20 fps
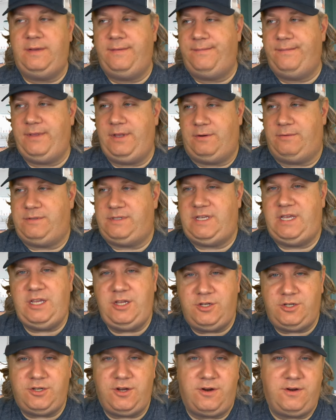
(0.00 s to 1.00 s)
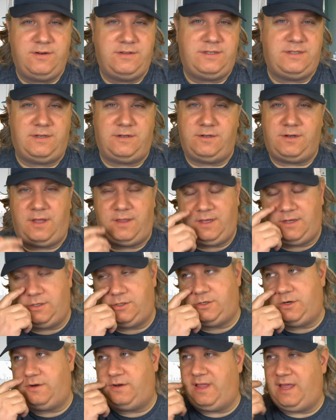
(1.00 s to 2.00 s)
you know, t-shirts, and I think a
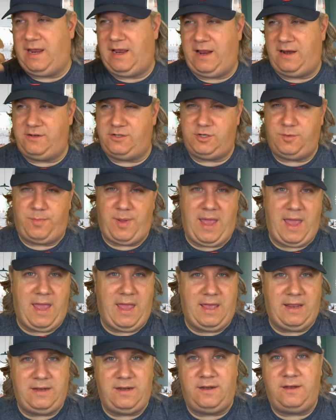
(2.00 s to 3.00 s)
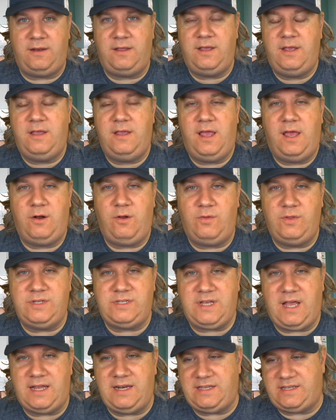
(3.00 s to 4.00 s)
shirt that I got in Japan, and, and all this
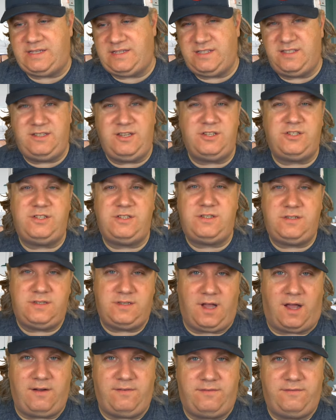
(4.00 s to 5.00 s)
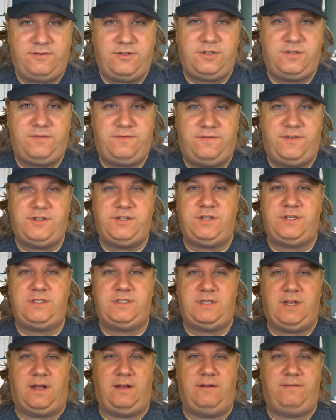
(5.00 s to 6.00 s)
kind of just stuff, just fishing
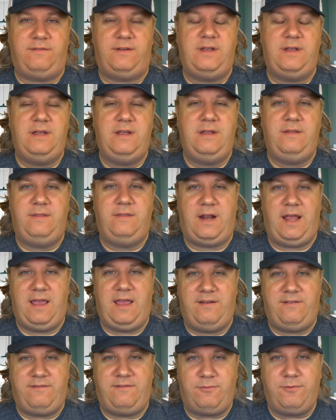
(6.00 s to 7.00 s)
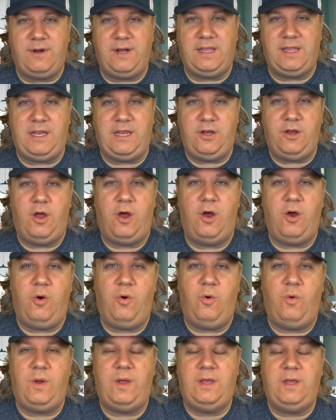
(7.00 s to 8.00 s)
stuff that I have really
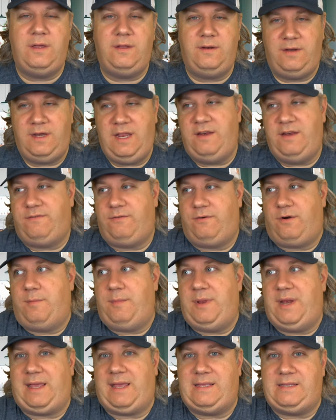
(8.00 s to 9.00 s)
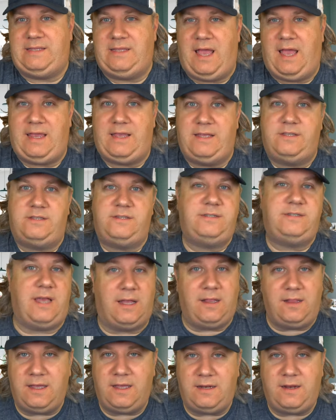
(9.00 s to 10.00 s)
no need for. I mean, I could I could
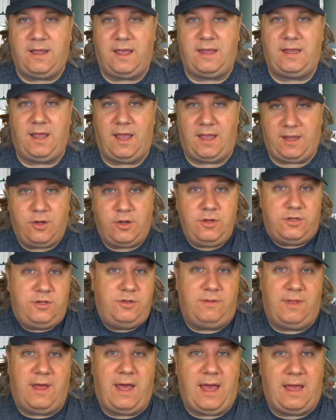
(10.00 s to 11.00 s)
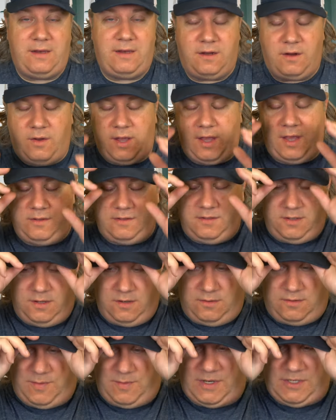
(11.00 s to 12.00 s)
sell it. I, I could do that, you know, I, you know,
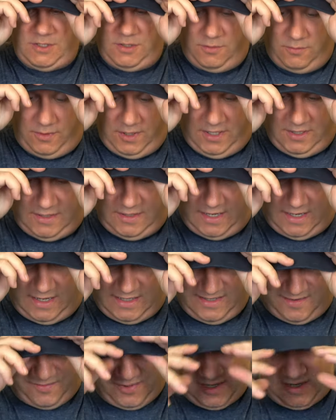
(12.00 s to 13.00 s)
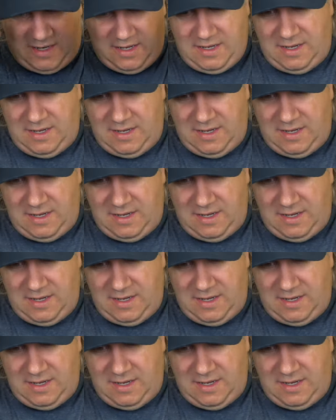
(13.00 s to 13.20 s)
especially the reels and that kind of stuff. But